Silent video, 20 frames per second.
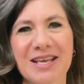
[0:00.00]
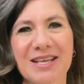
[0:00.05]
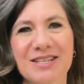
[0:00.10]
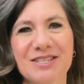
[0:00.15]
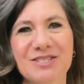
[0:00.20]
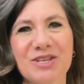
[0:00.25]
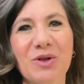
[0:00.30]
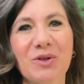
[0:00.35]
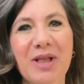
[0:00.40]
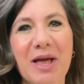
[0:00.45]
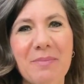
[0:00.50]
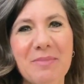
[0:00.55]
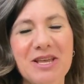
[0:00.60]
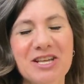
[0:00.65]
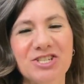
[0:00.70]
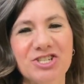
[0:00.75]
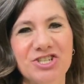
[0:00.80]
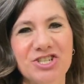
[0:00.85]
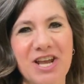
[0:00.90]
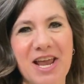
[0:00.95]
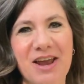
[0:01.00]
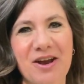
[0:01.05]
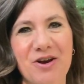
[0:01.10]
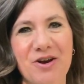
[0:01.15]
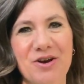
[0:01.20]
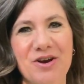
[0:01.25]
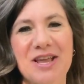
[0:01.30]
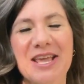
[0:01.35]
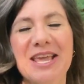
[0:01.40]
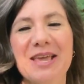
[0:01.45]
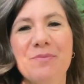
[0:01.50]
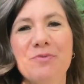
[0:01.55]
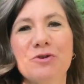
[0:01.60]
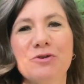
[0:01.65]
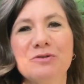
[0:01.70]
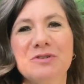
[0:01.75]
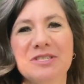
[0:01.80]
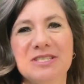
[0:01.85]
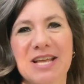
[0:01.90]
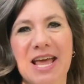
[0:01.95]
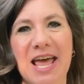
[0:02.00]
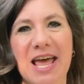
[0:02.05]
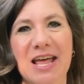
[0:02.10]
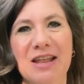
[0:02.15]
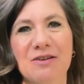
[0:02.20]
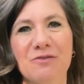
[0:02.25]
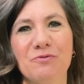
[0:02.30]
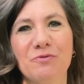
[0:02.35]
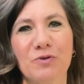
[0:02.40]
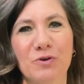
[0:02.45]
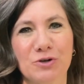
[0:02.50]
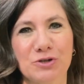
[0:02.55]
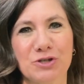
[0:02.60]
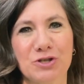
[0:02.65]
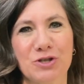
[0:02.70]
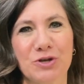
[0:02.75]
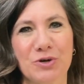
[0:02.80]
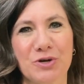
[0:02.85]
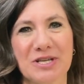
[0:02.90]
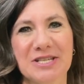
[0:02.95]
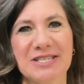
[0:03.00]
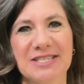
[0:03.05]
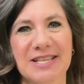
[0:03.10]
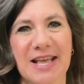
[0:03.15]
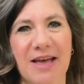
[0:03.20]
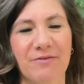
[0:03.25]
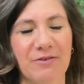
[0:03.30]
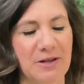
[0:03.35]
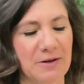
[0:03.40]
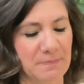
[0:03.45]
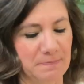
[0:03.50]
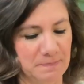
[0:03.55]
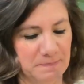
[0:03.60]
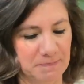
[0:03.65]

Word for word: So let me share Hebrews ten verse thirty-seven.